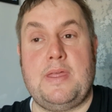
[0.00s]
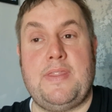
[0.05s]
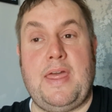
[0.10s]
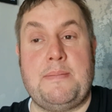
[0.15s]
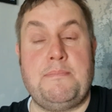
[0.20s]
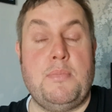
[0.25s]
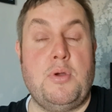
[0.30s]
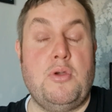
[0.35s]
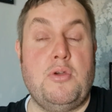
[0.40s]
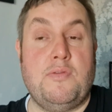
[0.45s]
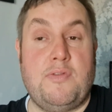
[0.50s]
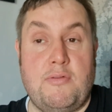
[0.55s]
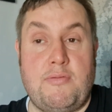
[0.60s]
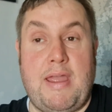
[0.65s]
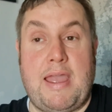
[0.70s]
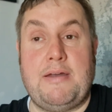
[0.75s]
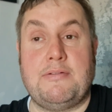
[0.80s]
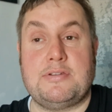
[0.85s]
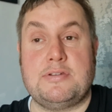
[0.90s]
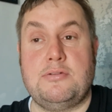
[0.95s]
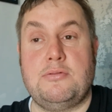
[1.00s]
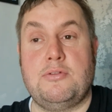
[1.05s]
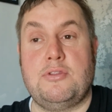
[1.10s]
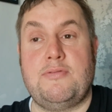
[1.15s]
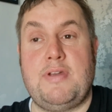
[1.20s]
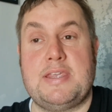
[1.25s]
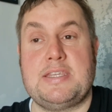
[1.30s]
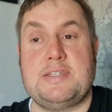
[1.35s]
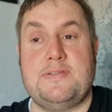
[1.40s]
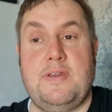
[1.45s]
they move around and all the
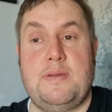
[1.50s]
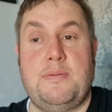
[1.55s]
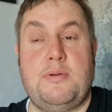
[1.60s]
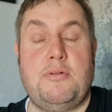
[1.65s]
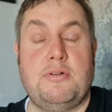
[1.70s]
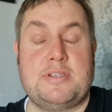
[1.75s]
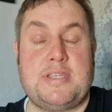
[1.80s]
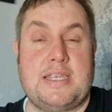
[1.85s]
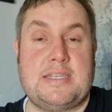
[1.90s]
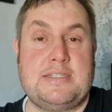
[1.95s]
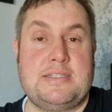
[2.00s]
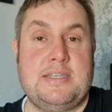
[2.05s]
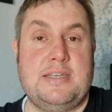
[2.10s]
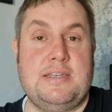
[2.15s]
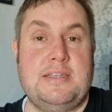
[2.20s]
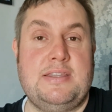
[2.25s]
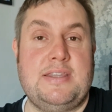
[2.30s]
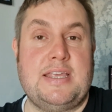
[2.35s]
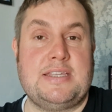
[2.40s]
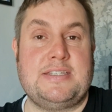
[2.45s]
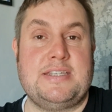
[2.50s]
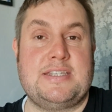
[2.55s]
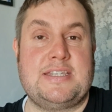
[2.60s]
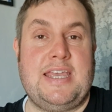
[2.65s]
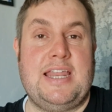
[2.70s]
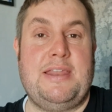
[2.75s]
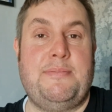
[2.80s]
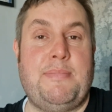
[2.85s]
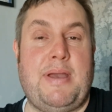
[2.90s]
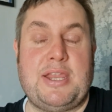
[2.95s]
rest of it. Of course, that's the
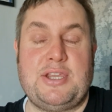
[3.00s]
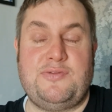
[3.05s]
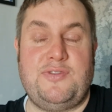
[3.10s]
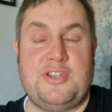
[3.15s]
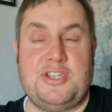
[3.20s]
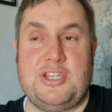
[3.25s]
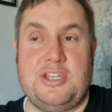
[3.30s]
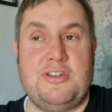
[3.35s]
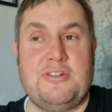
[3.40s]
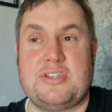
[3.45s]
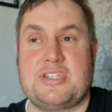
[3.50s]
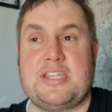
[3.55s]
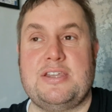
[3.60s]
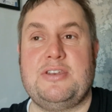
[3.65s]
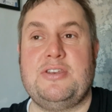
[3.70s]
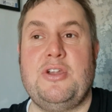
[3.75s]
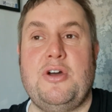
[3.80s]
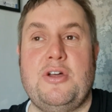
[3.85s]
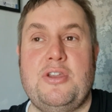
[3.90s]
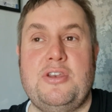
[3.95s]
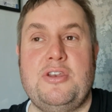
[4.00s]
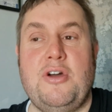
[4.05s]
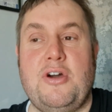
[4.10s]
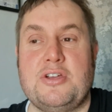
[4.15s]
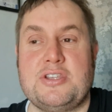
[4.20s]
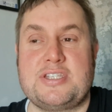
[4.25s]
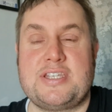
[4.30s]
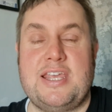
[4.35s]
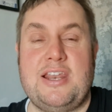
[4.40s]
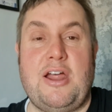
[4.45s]
skill in match fishing. Not
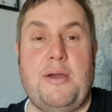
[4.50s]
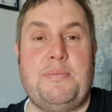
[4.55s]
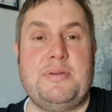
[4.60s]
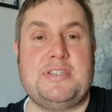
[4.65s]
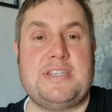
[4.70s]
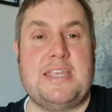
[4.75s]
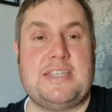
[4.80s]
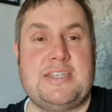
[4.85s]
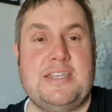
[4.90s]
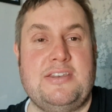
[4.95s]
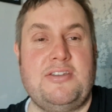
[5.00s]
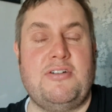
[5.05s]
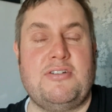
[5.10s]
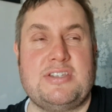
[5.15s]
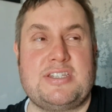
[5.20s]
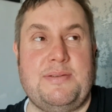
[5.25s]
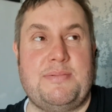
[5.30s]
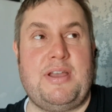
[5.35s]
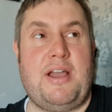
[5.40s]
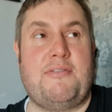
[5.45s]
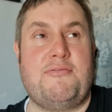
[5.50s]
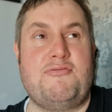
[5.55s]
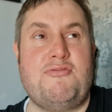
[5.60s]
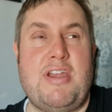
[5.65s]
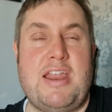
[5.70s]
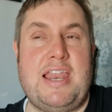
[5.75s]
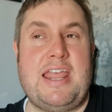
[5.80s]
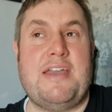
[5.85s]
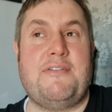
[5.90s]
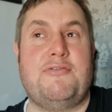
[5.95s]
a skill I possess, and not something I've
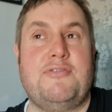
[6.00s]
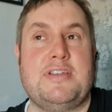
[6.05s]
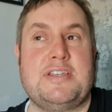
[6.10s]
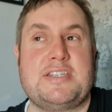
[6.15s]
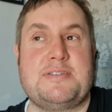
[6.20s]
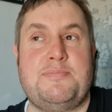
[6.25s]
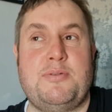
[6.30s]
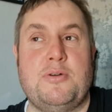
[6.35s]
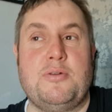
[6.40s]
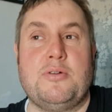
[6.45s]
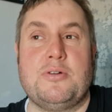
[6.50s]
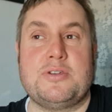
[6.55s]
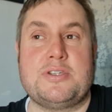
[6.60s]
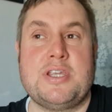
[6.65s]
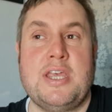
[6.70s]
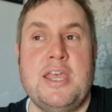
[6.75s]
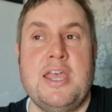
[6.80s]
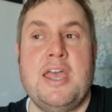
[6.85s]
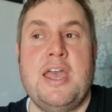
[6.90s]
really ever explored.